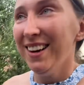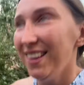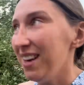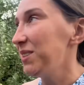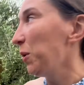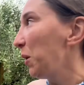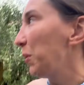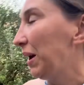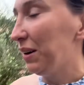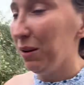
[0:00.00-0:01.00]
That's why
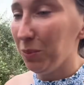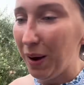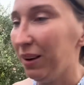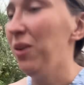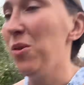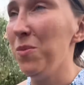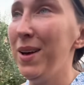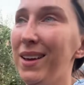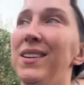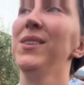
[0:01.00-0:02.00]
we're going back
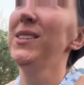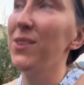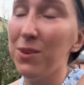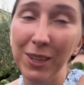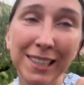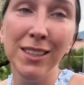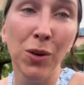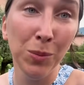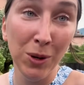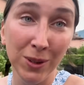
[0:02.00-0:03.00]
home. And also there is
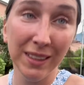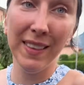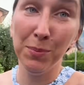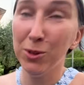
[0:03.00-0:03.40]
no music. The